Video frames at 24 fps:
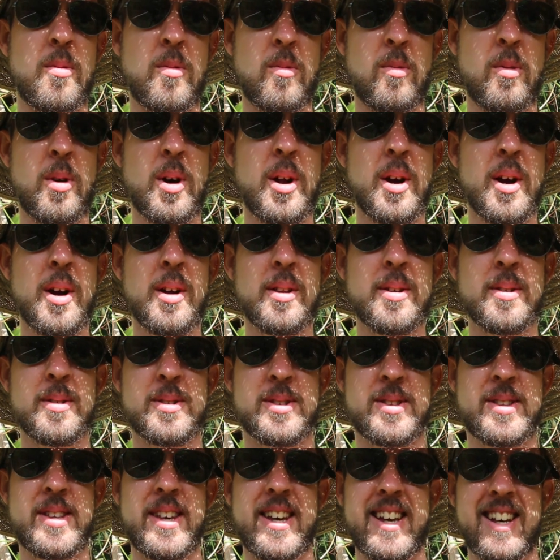what are
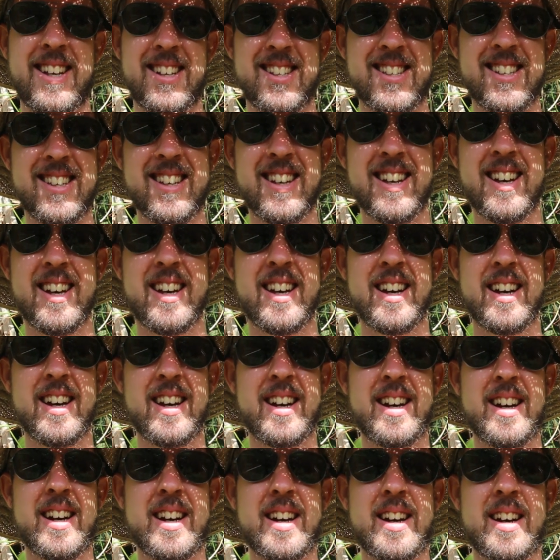those things?
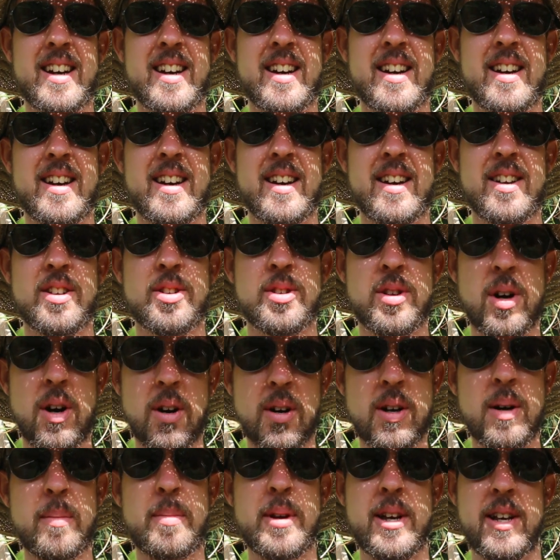
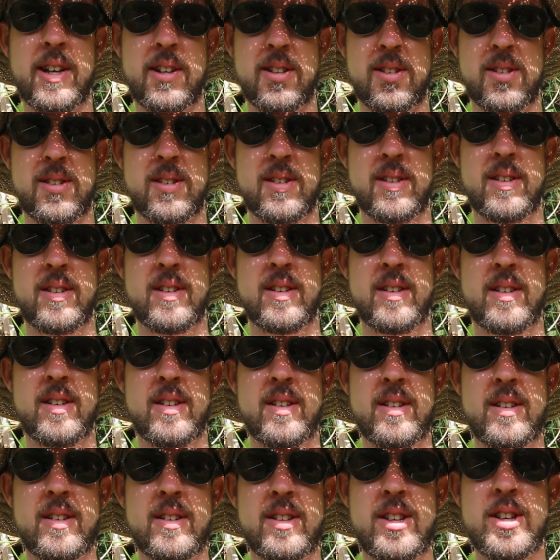Tonka beans.
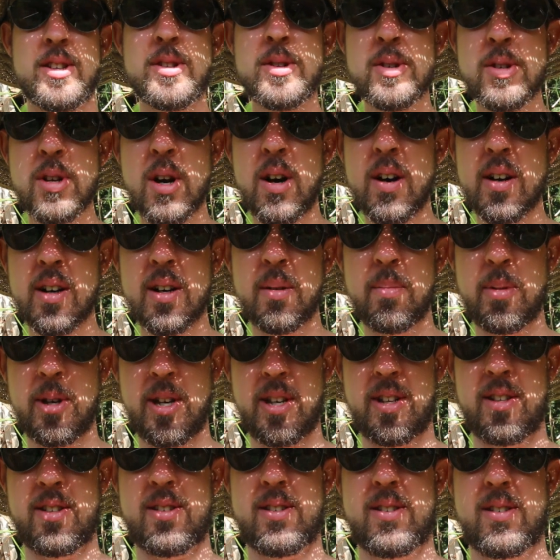These are Tonka
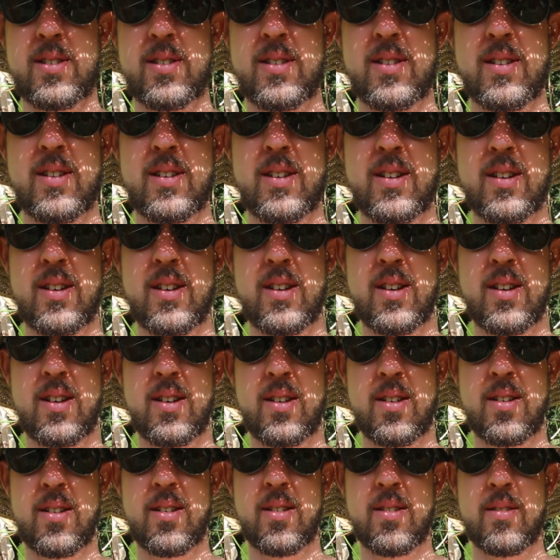beans.
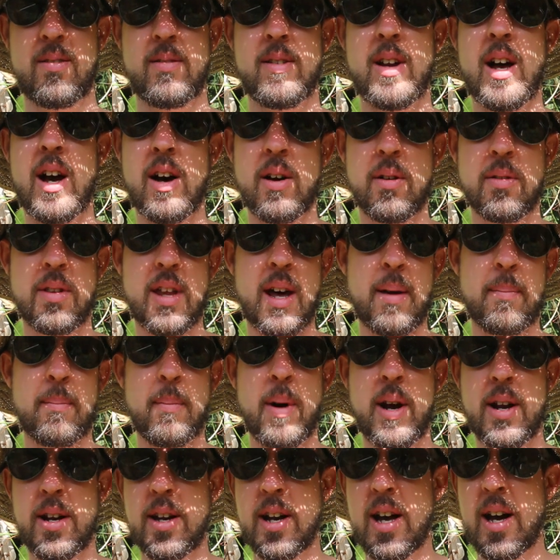Now that
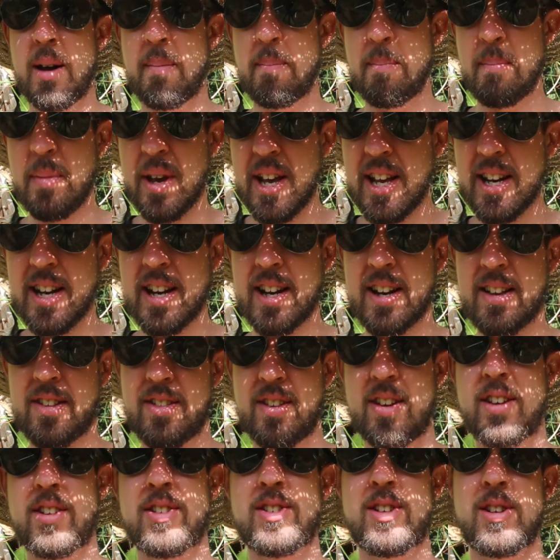might not mean
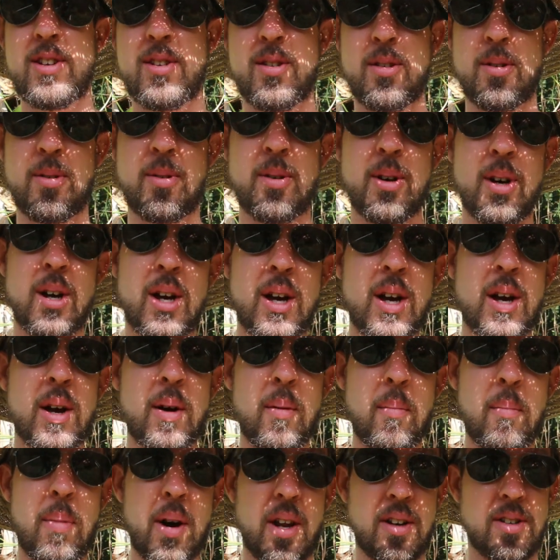anything to you,
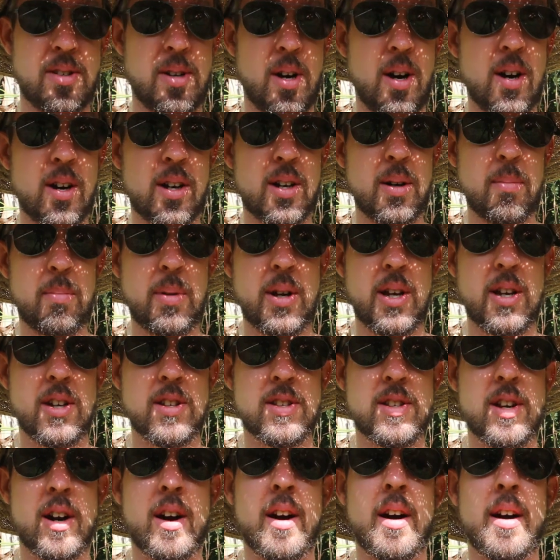but Tonka
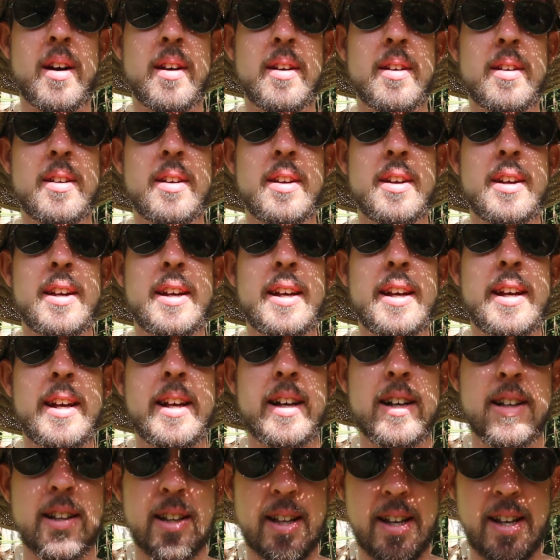beans are
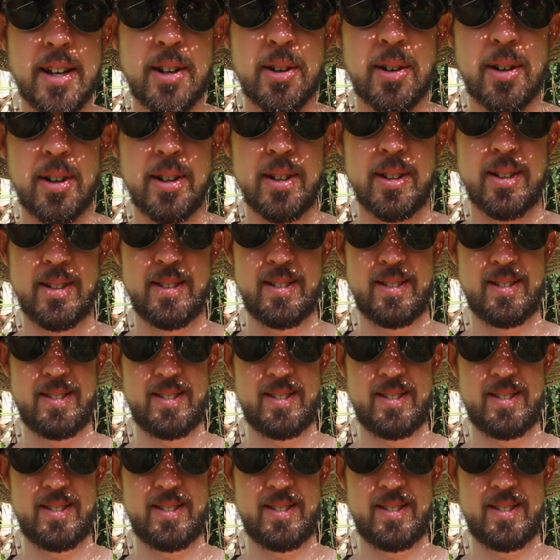illegal.